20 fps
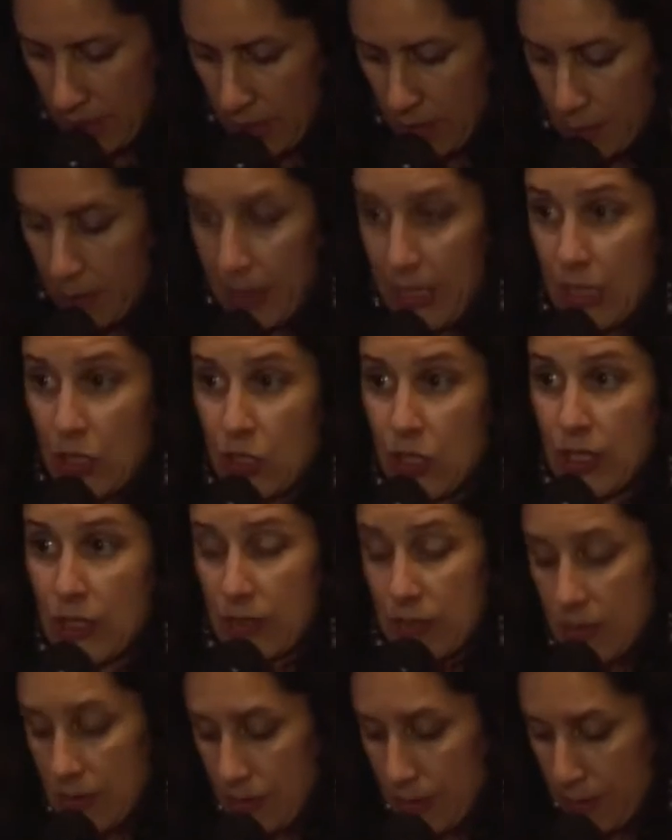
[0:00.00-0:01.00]

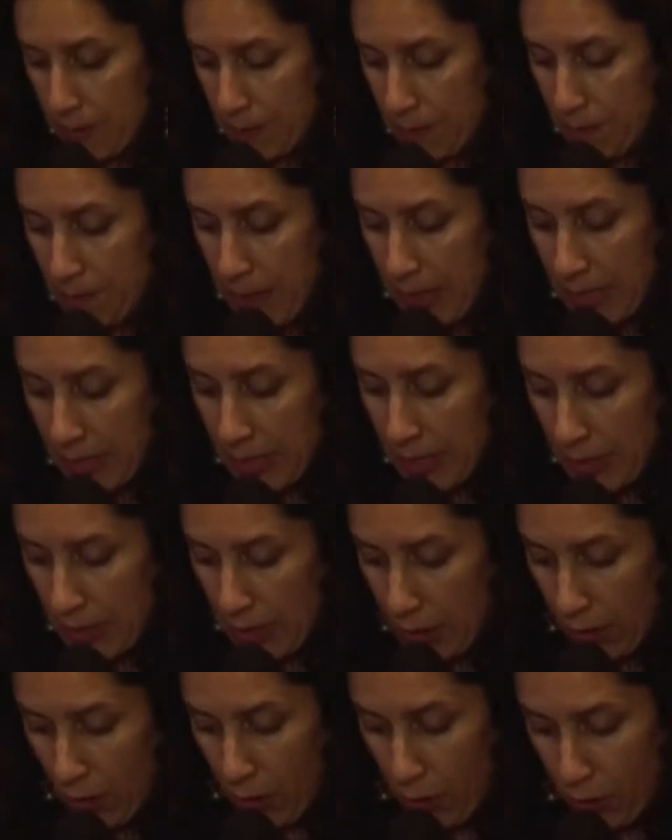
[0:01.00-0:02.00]
Militias,
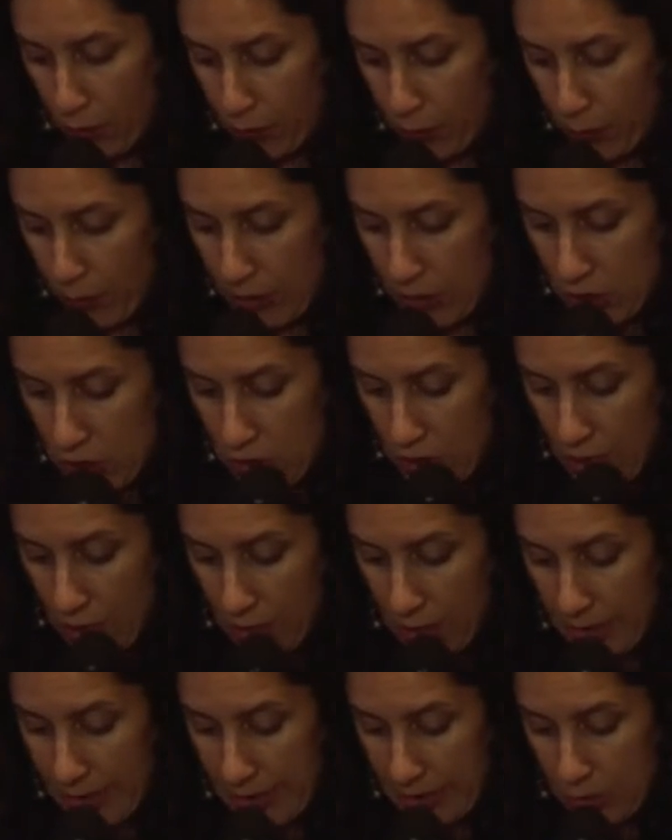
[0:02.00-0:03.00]
many of which
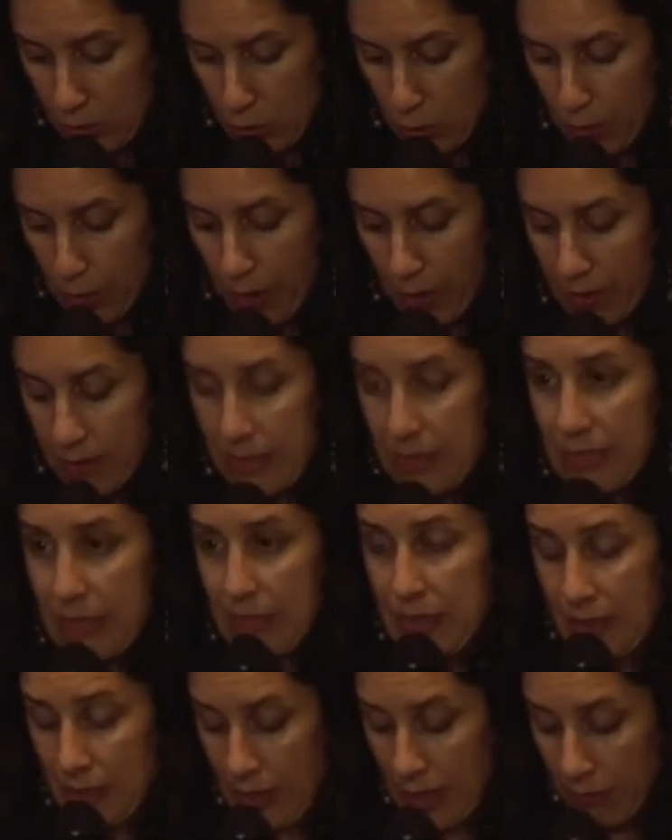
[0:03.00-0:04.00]
are linked to
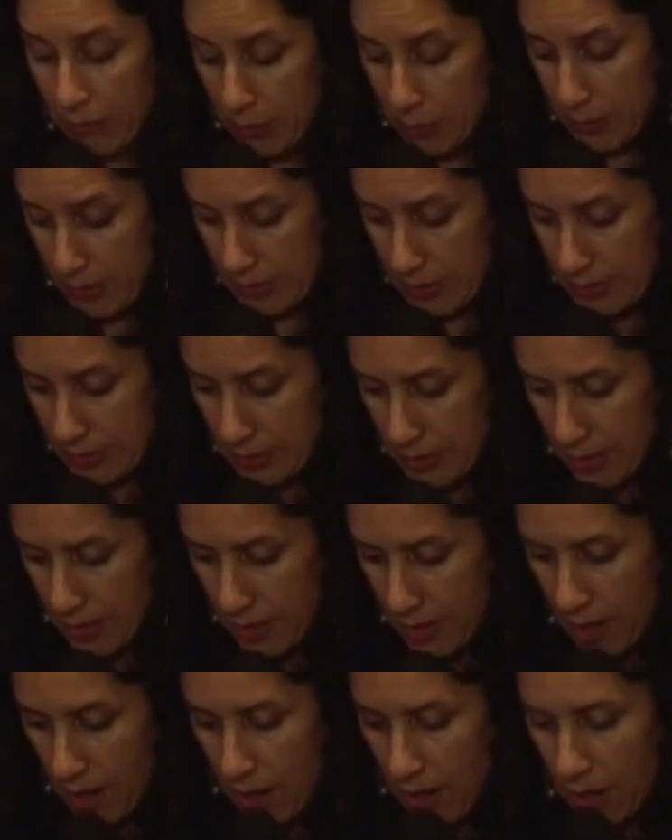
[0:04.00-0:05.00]
parties in government,
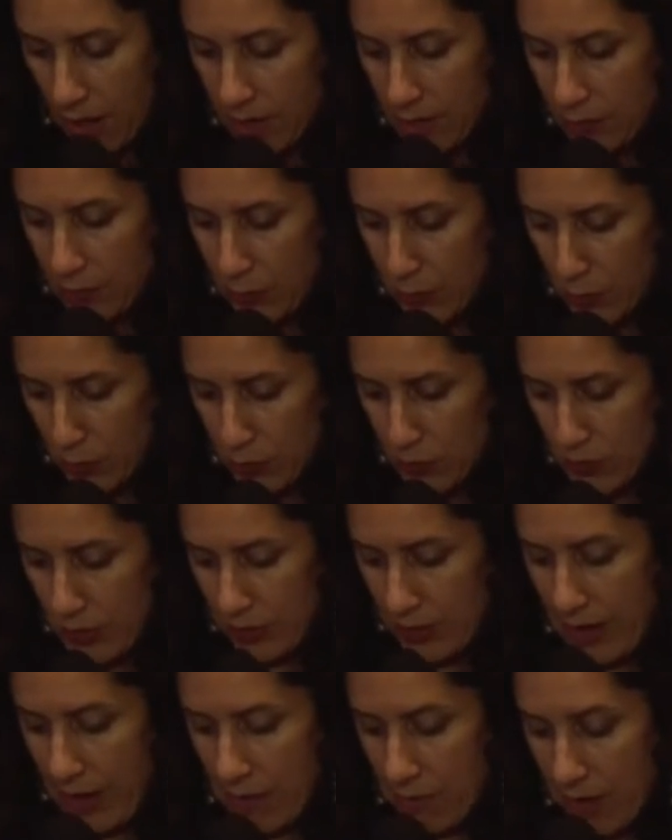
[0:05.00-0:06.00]
are involved in
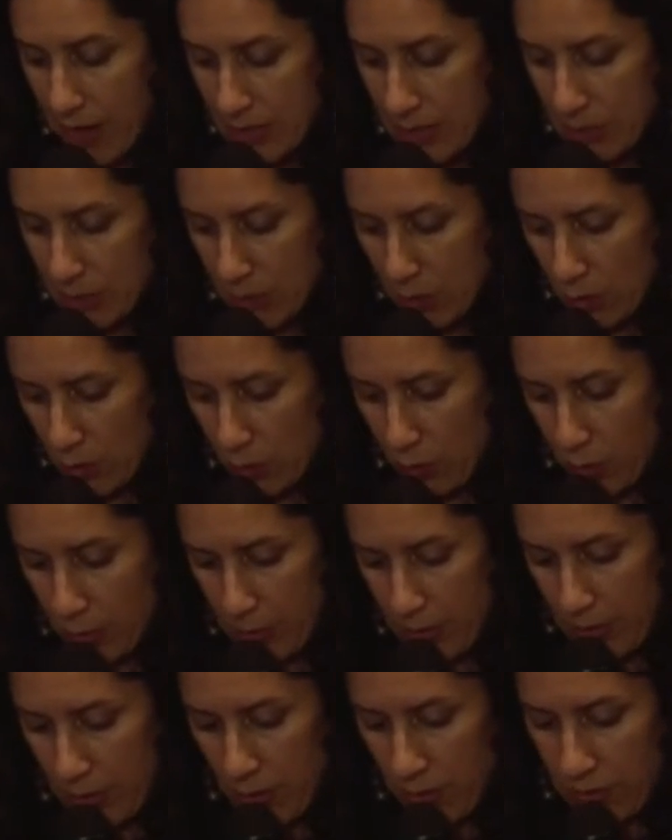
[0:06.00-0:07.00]
the harassment of
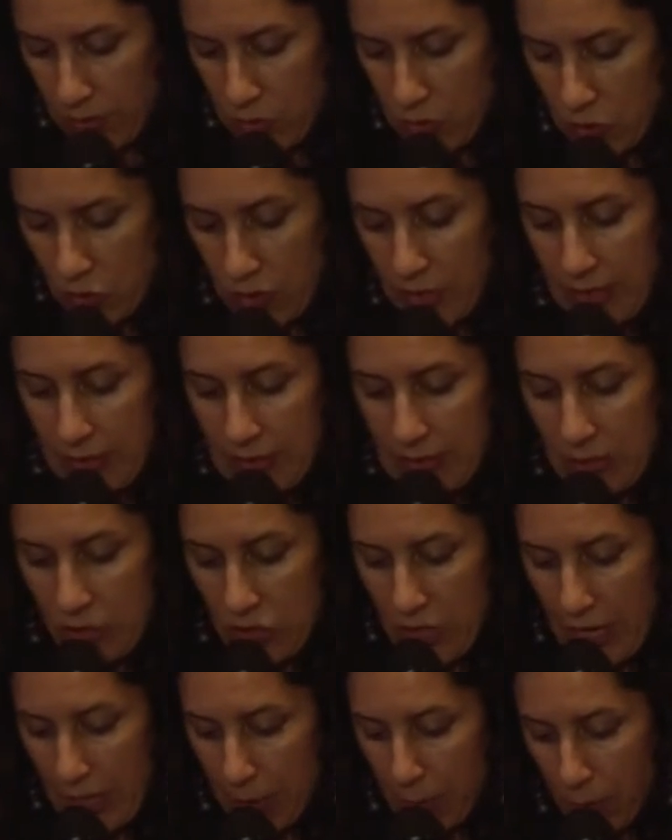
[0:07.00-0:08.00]
women on the streets and
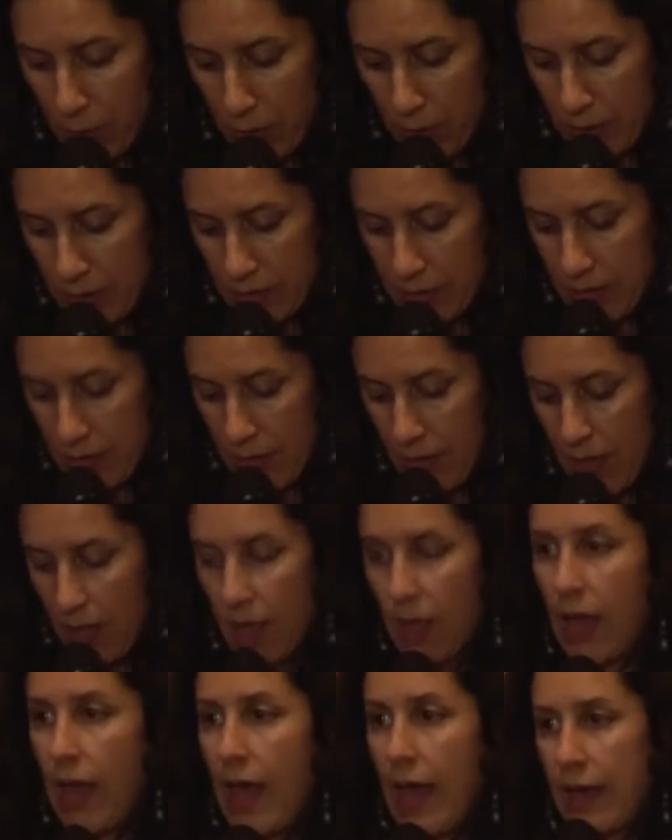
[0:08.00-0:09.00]
checkpoints,
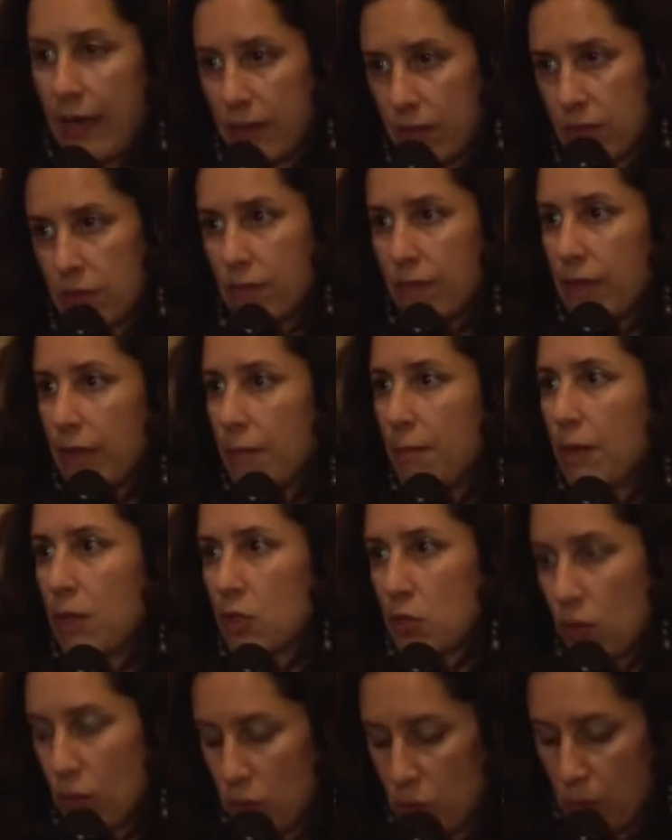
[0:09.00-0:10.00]
and very
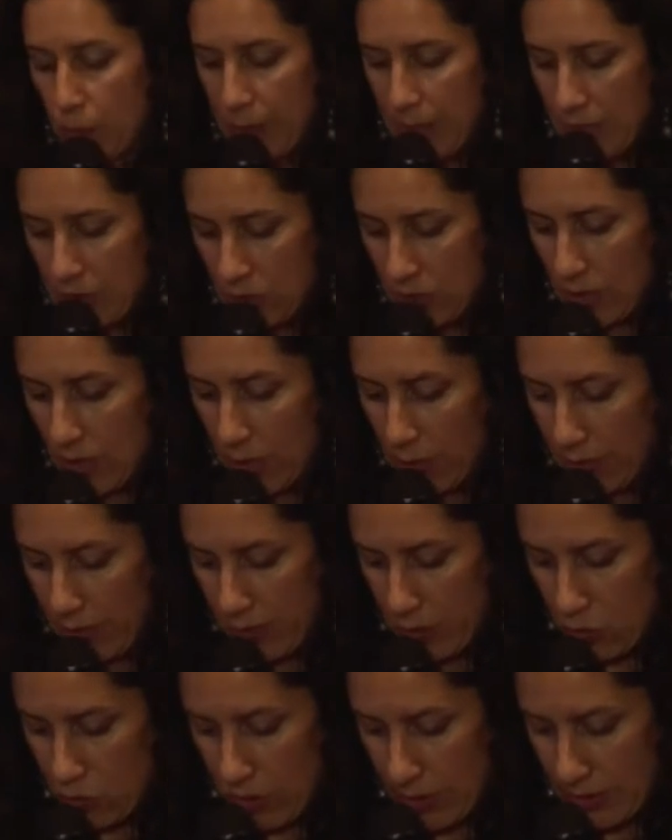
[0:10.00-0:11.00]
much also based on how
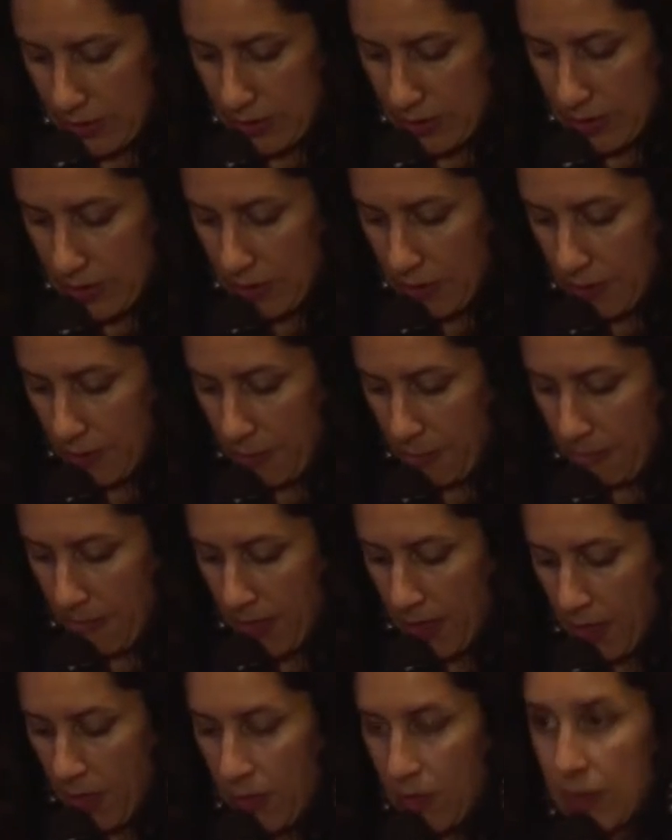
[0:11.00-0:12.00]
they're dressed.
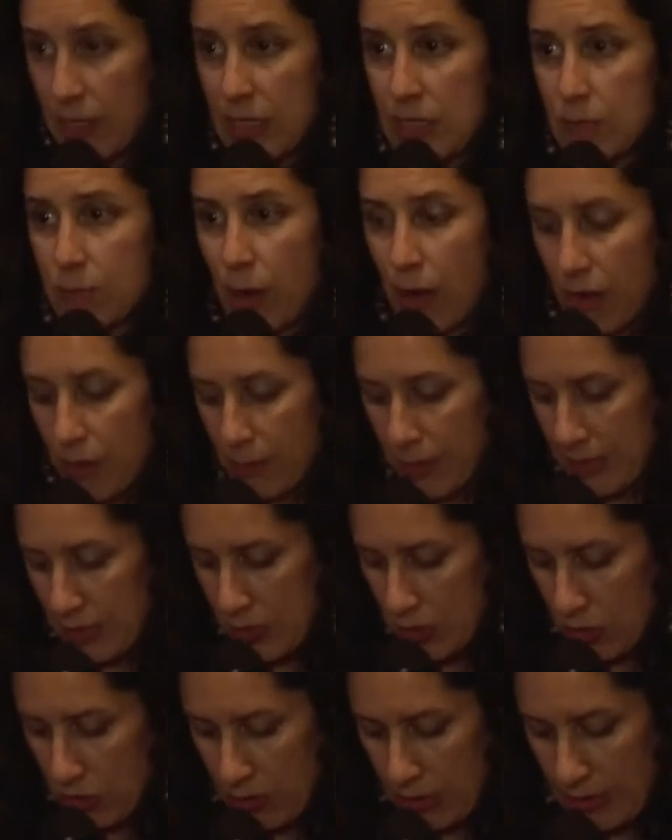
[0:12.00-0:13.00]
These
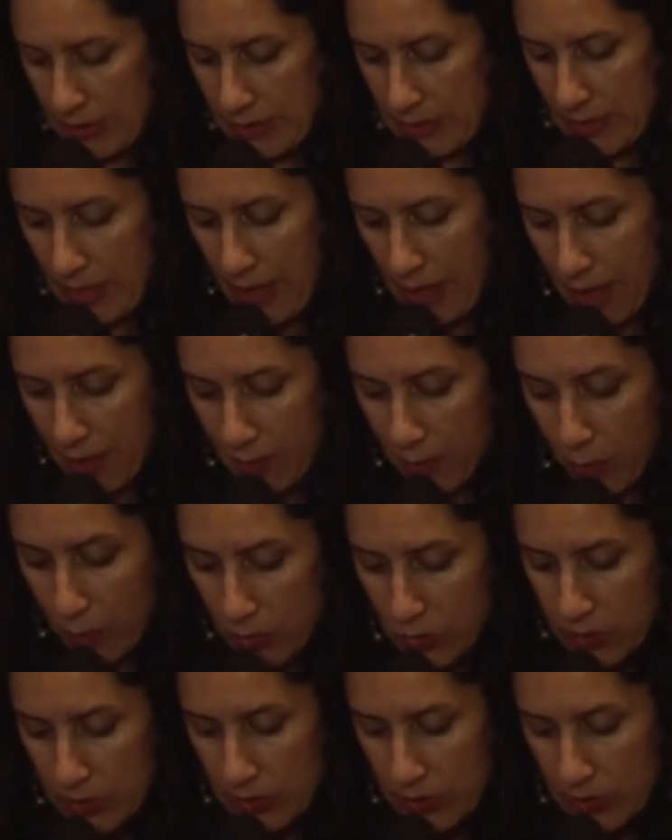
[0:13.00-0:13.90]
paramilitaries have also